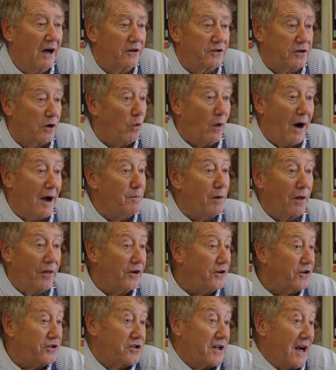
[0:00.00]
So why
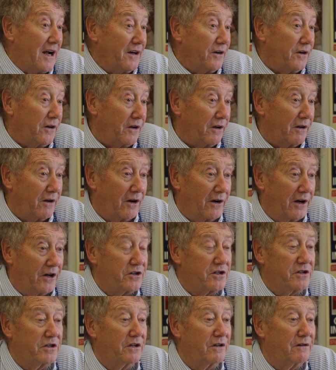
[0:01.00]
bother to stand
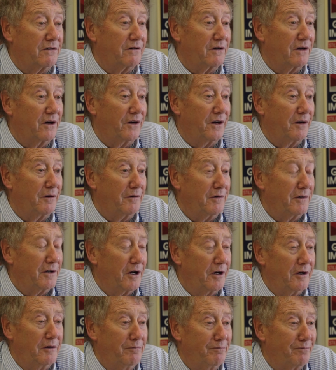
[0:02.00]
unless you're going to,
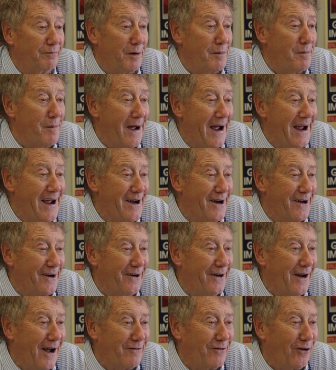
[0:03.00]
you know, be
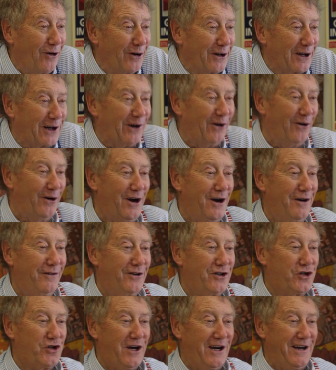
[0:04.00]
mayor and have all the glory of
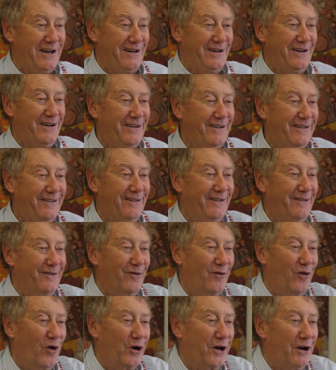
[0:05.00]
a chain
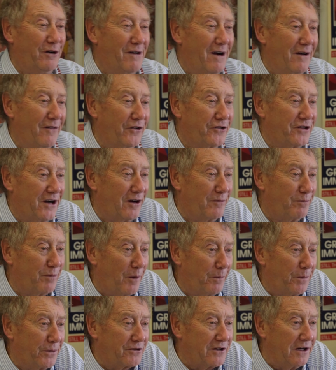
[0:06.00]
and walking around the town
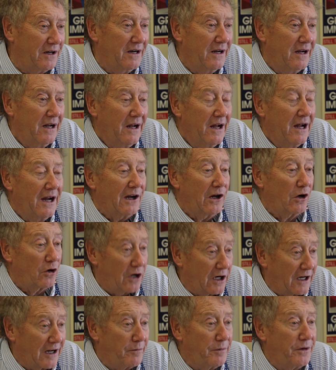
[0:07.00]
pompously?
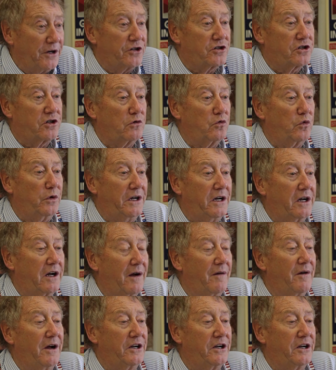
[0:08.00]
Local government is too weak.